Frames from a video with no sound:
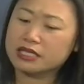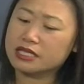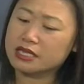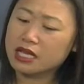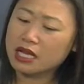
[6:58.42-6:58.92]

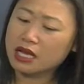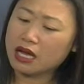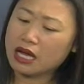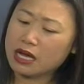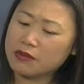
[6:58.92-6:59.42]
since
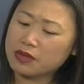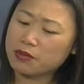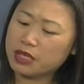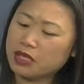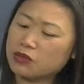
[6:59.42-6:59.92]
the
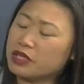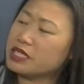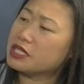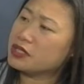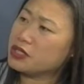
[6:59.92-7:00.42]
bill
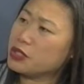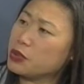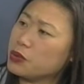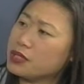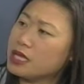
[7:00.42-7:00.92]
was introduced,